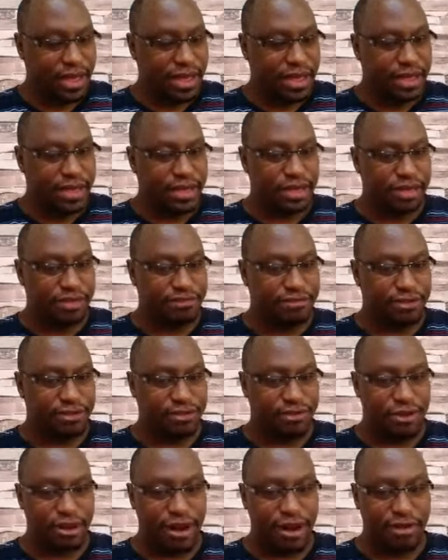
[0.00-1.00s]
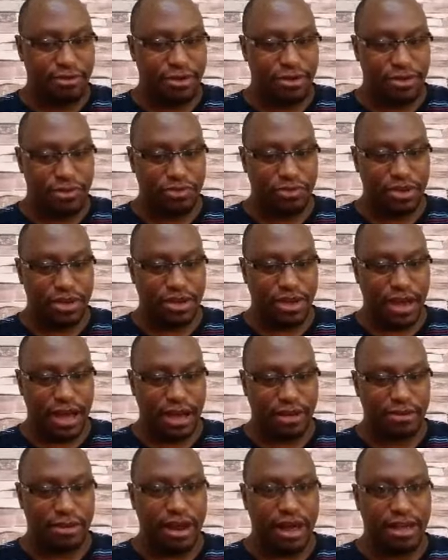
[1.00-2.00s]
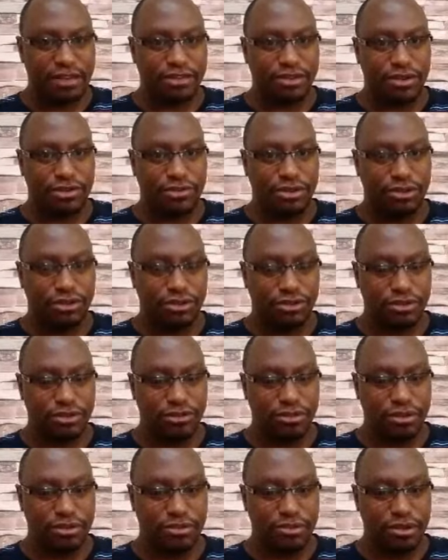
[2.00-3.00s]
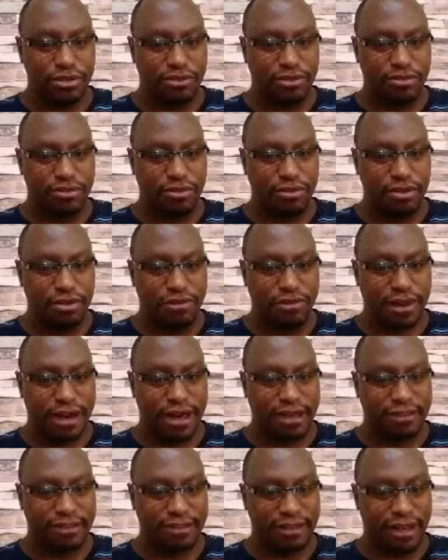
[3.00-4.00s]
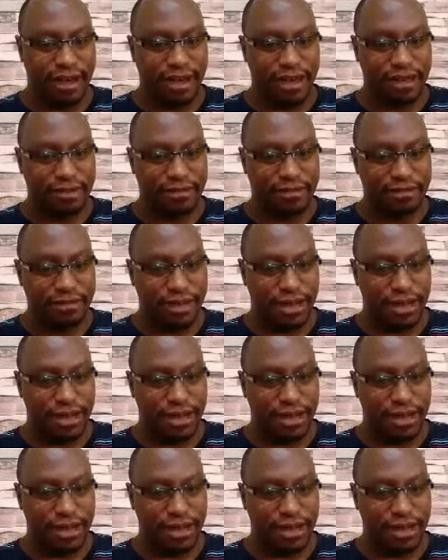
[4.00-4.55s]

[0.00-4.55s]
If you are with me, I would ask of you to go with me to the book of Isaiah.